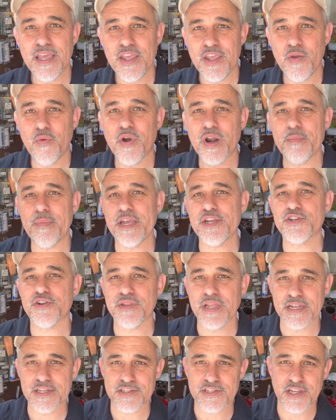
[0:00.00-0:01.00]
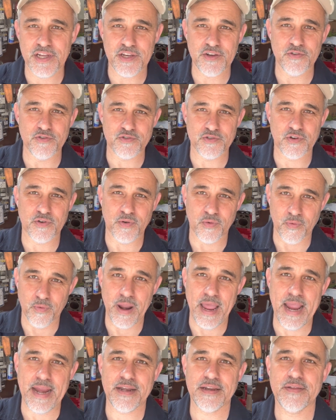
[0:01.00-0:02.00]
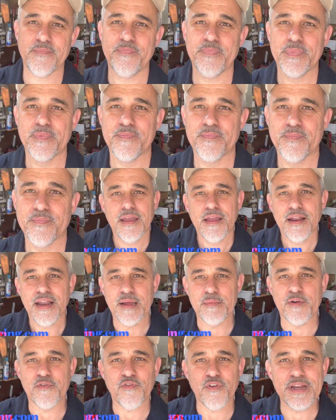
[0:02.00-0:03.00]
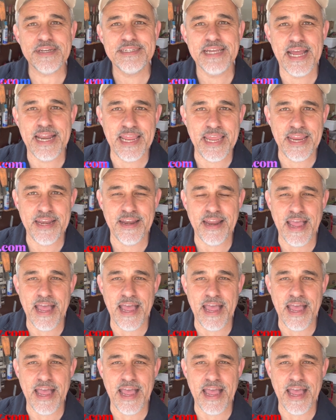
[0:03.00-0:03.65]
You want to make sure that signal's correct. Now, my friend Ted Eaton